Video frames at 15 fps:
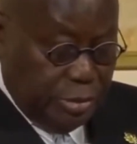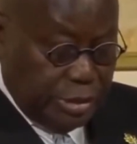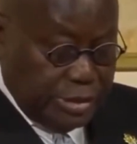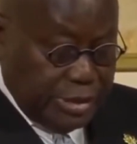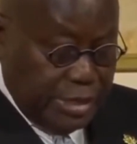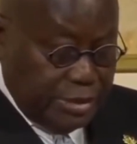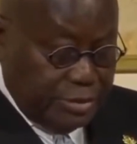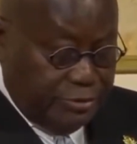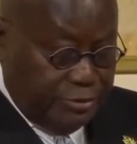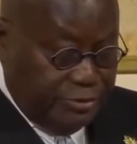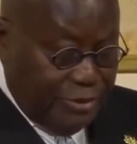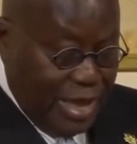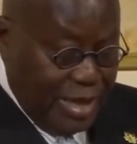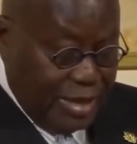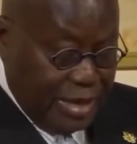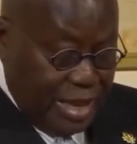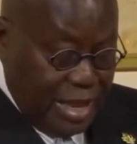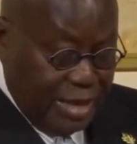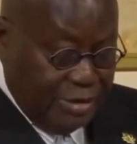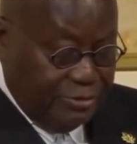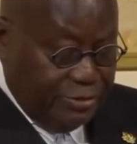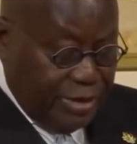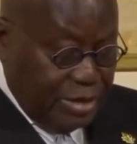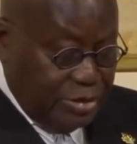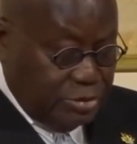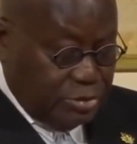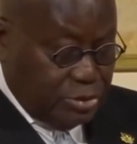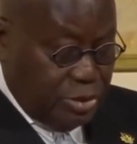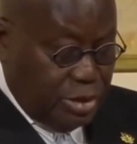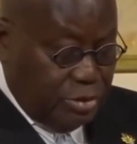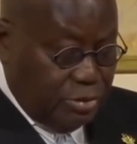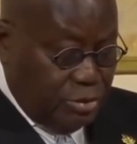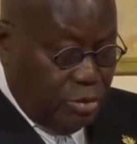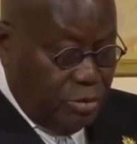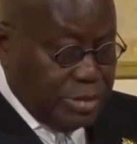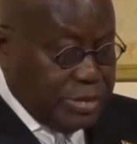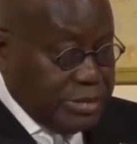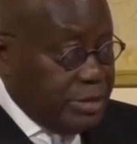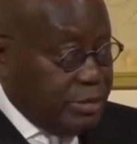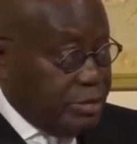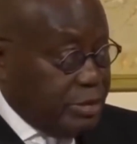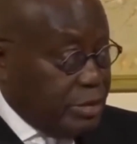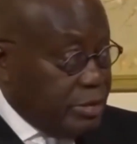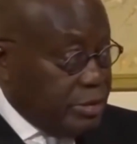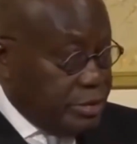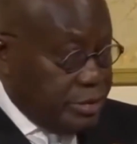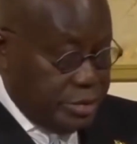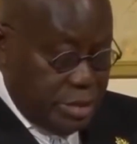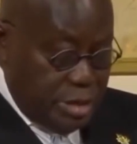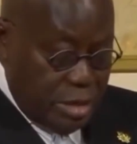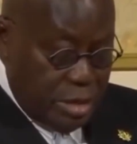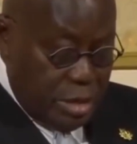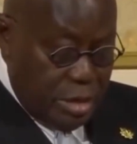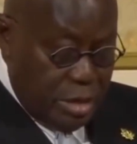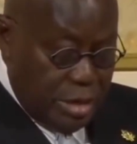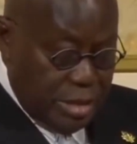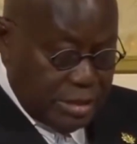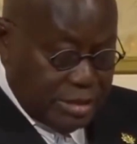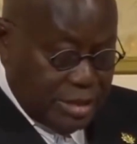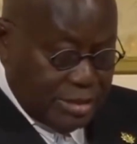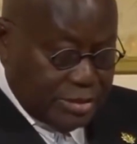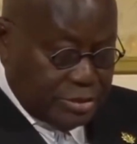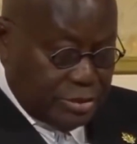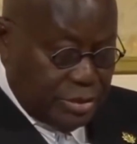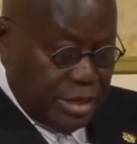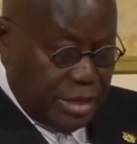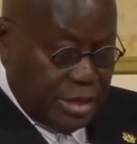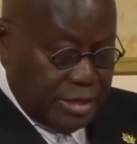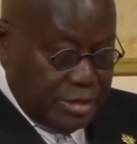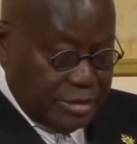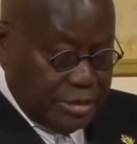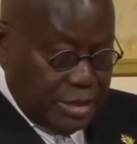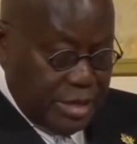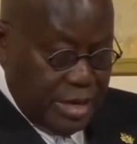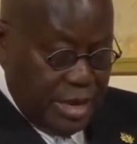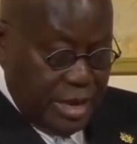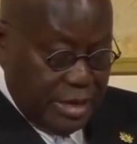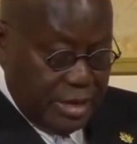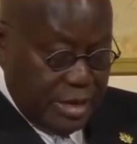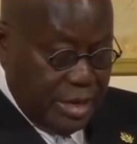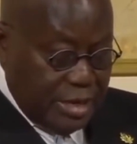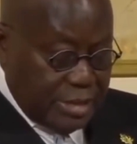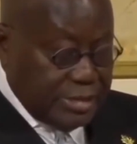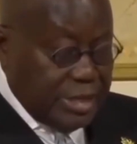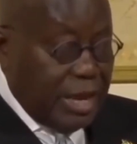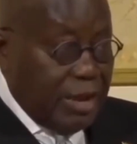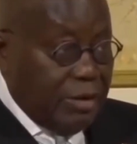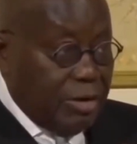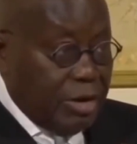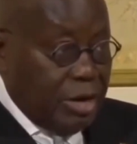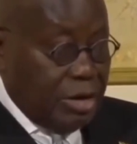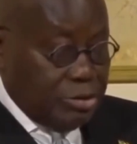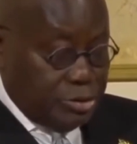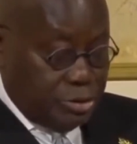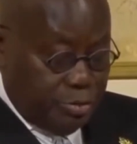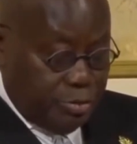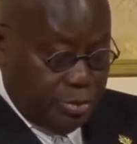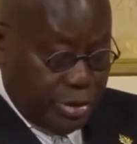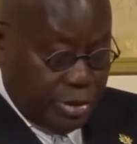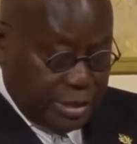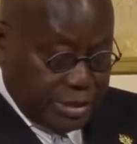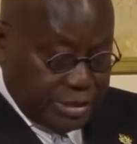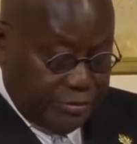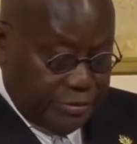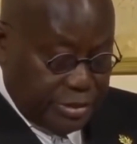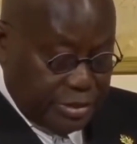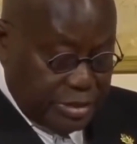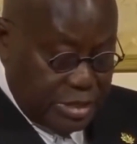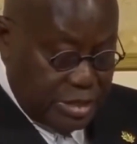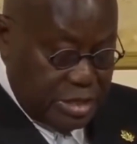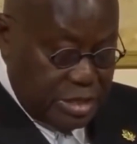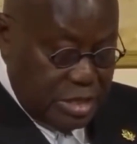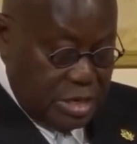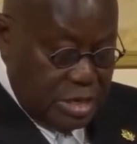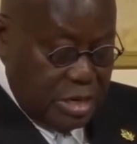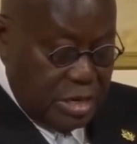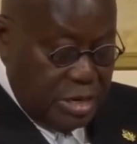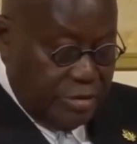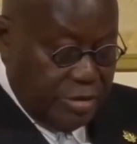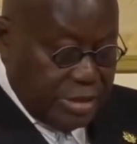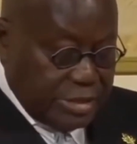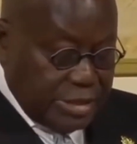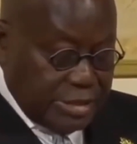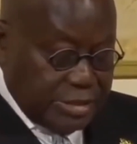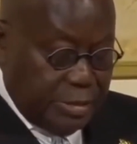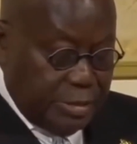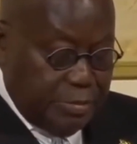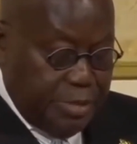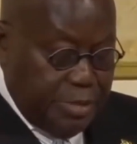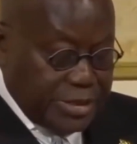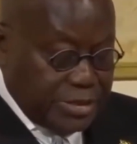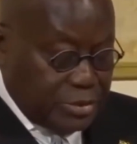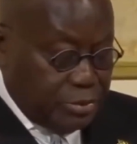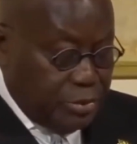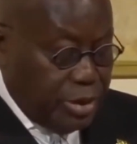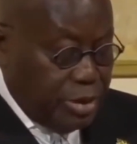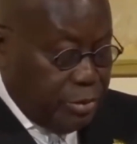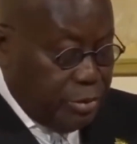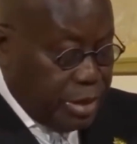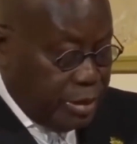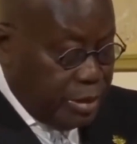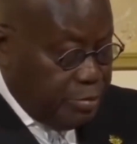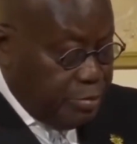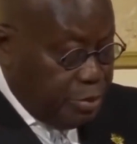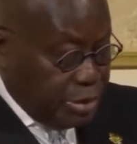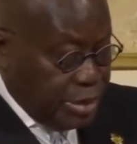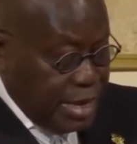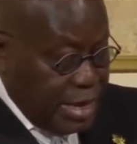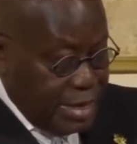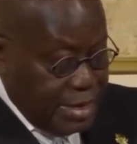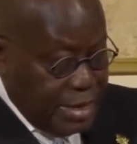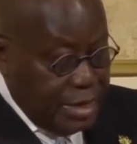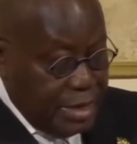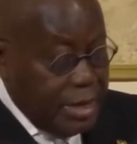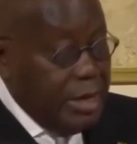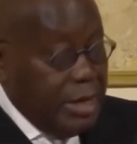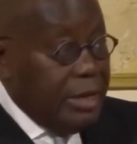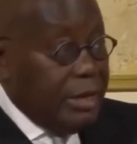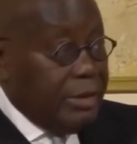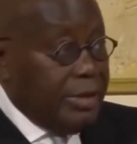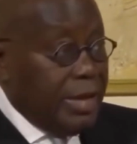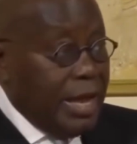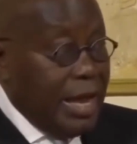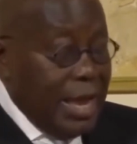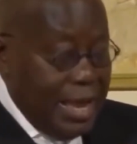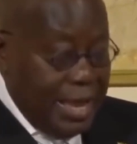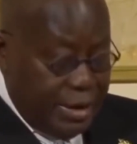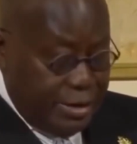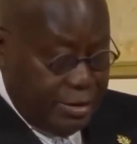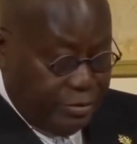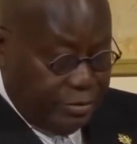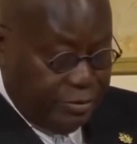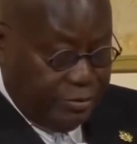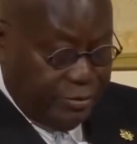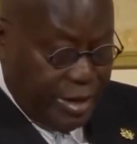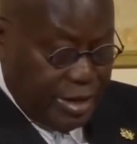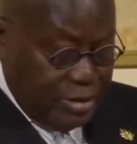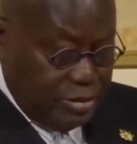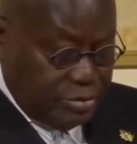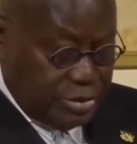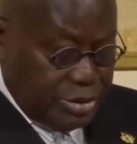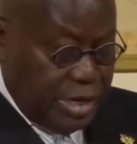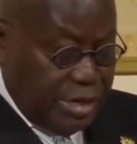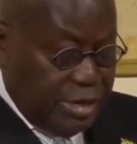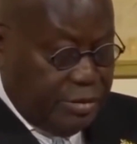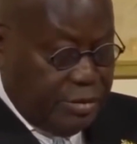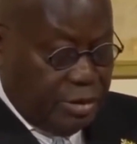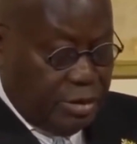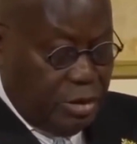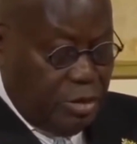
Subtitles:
We intend to add value to our raw materials, industrialize and enhance agricultural productivity. This is the best way we can put Ghana at the high end of the value chain in the